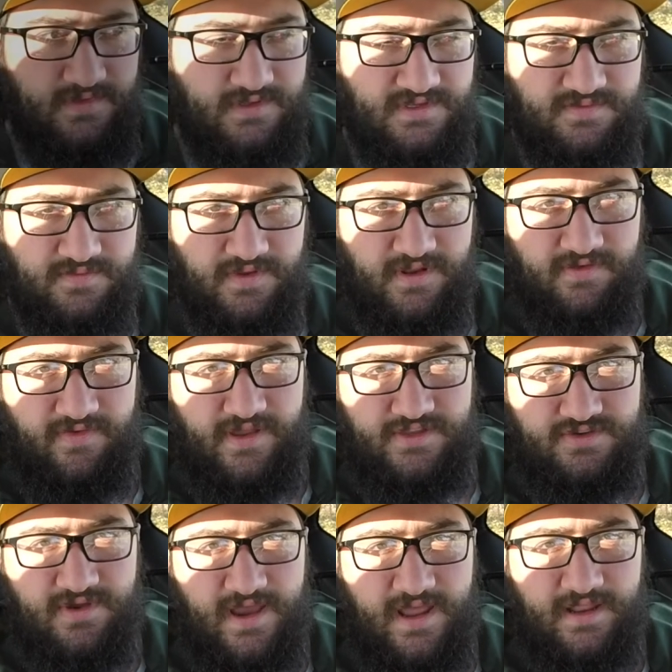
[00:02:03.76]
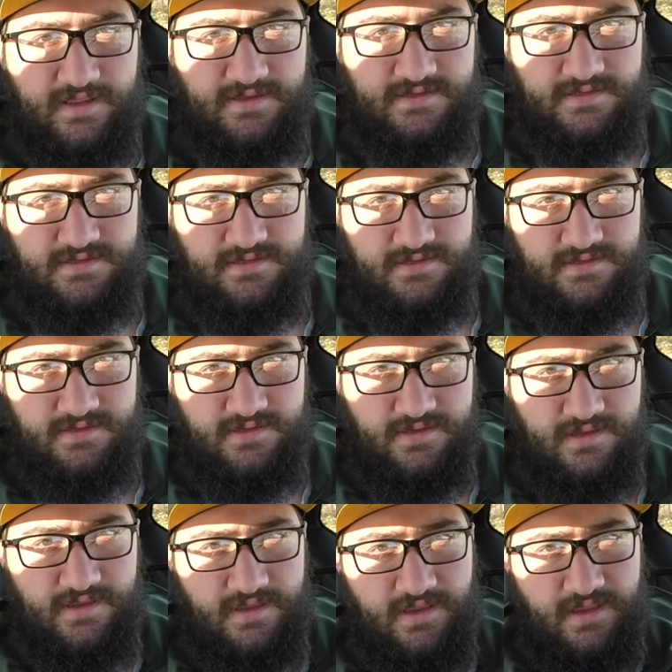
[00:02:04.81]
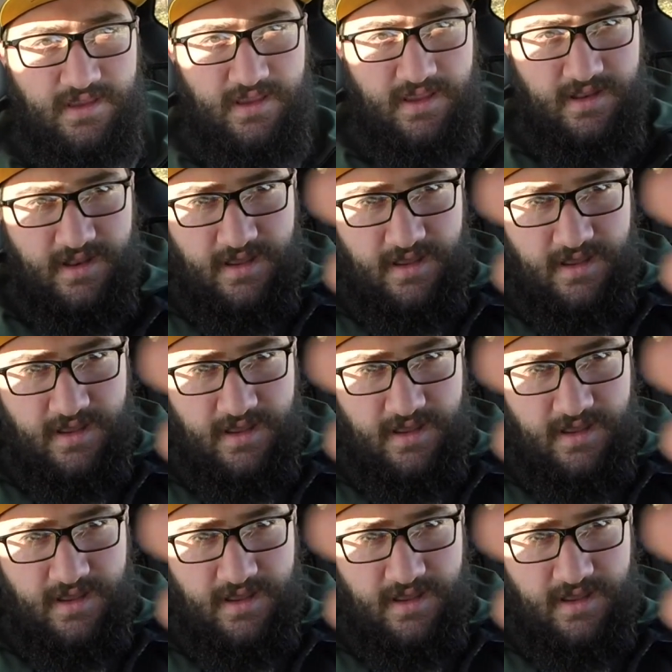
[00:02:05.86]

This has been Adventure Addicts, and